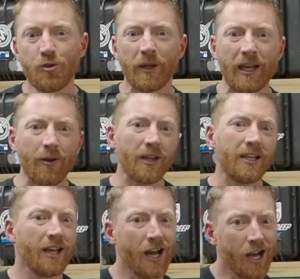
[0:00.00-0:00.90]
account
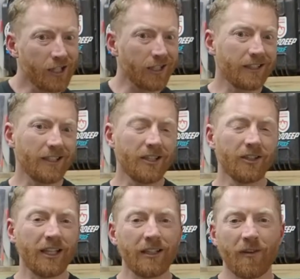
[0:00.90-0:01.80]
then click the little
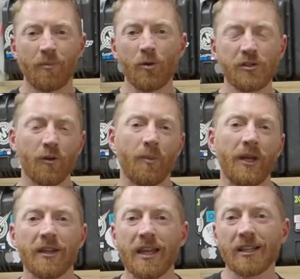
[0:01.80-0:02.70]
link that I've posted up
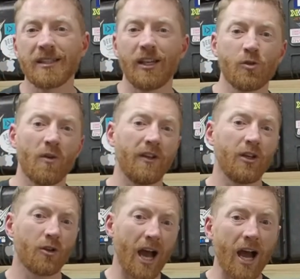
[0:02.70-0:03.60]
here that'll take you to a
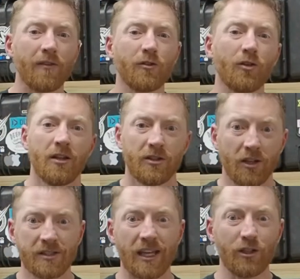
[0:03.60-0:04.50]
video that I've done
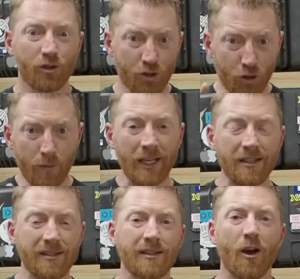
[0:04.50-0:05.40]
that'll take you two
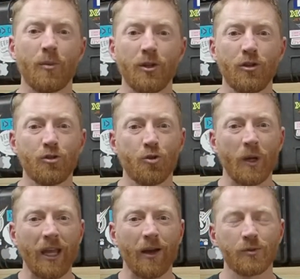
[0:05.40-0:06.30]
minutes to set up a YouTube
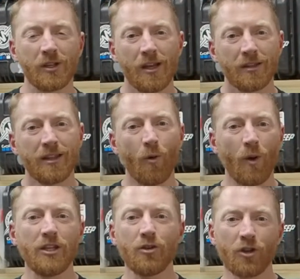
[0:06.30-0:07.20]
account that way
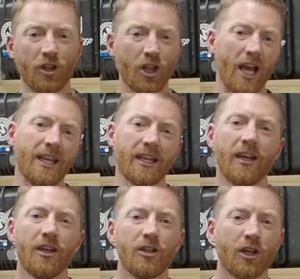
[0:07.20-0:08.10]
you can like,
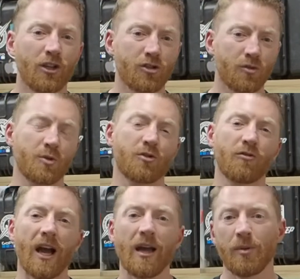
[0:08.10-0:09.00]
you can
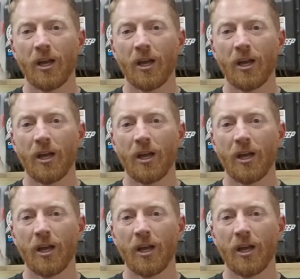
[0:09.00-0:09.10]
subscribe